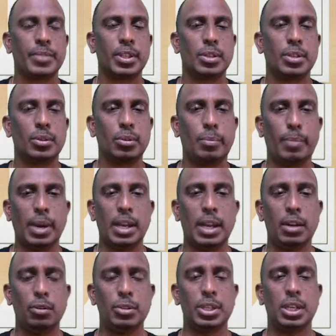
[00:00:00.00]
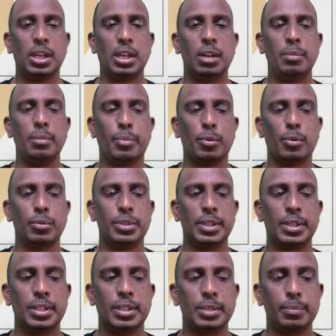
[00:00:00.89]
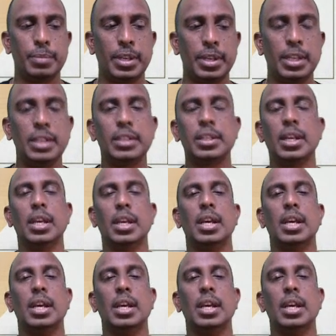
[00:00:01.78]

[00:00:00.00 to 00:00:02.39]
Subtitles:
So biological process means